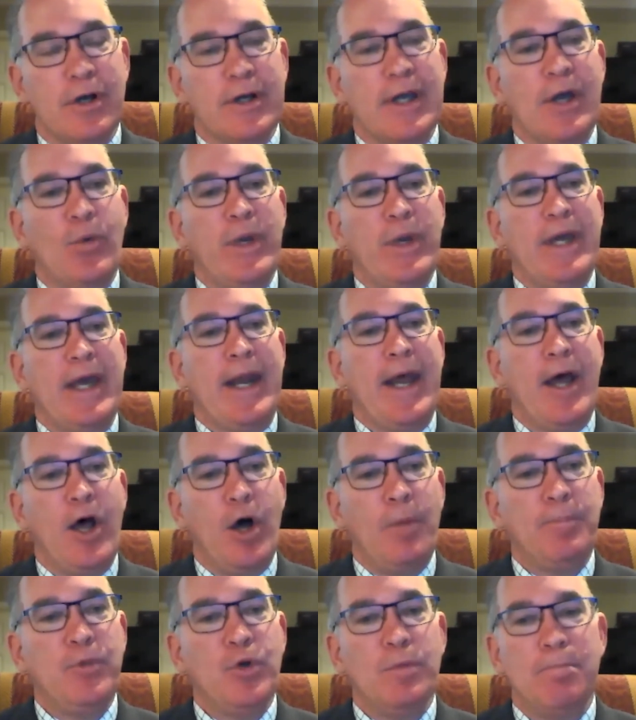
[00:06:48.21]
okay, we could
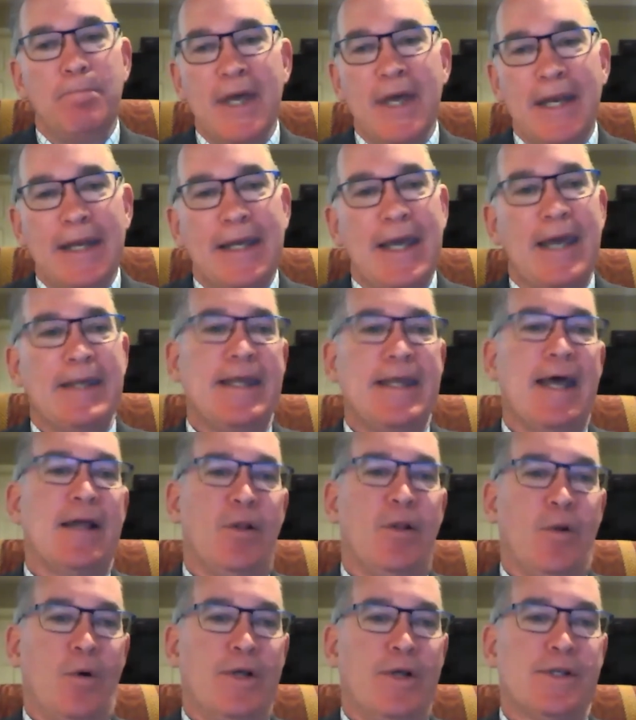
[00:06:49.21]
help you mitigate that
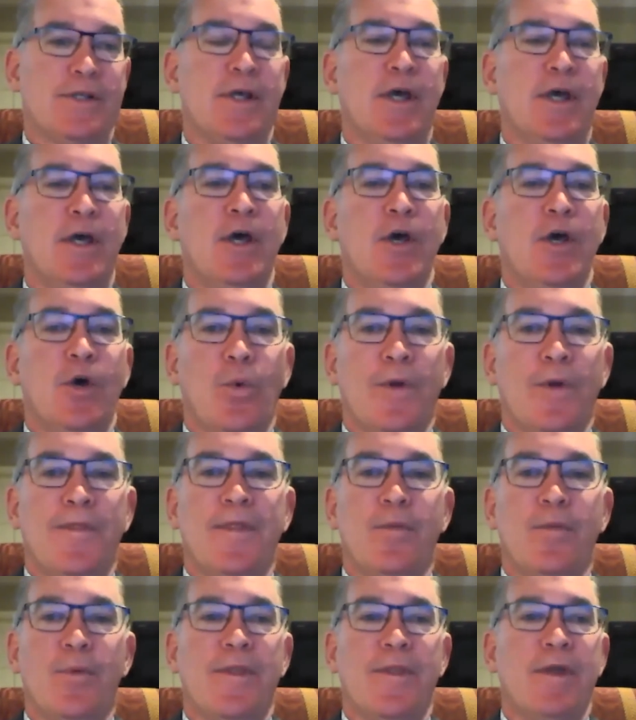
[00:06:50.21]
loss
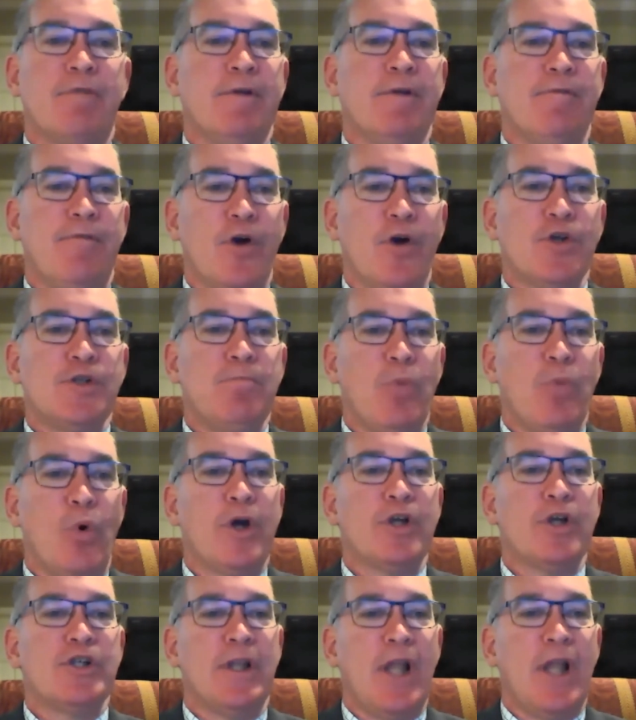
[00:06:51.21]
with the reverse
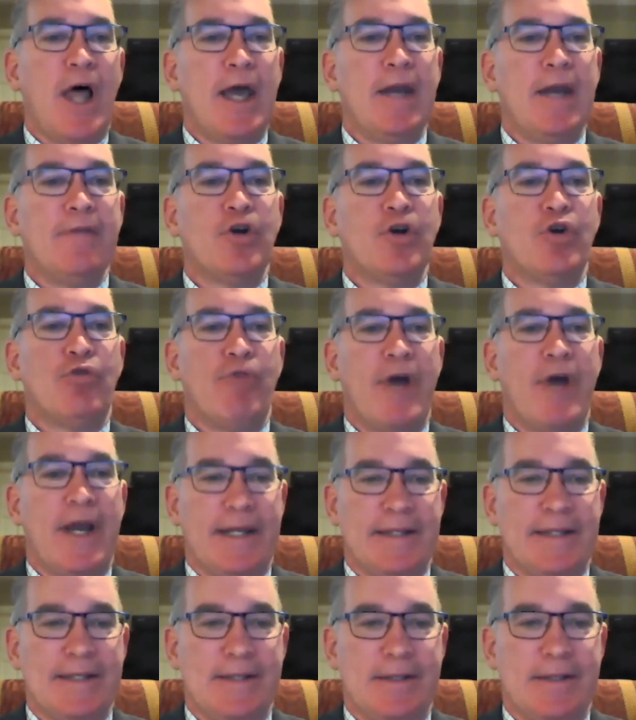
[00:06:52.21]
mortgage line of
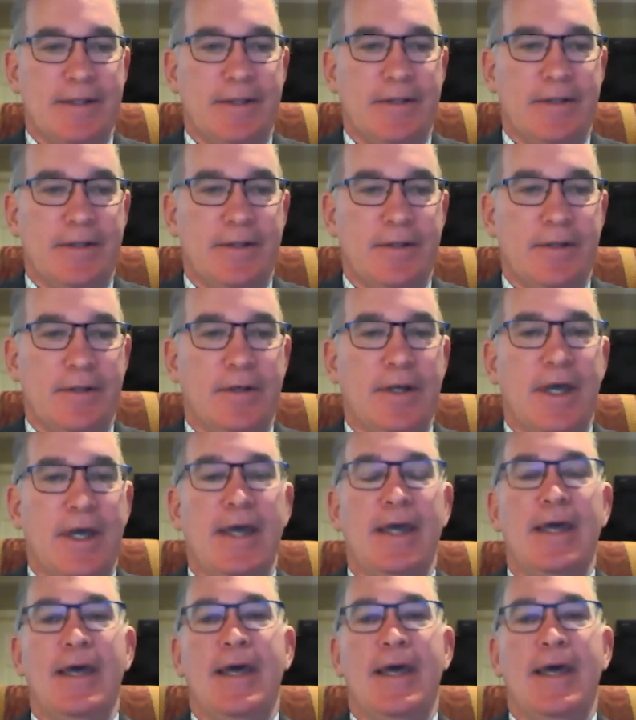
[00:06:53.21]
credit, okay?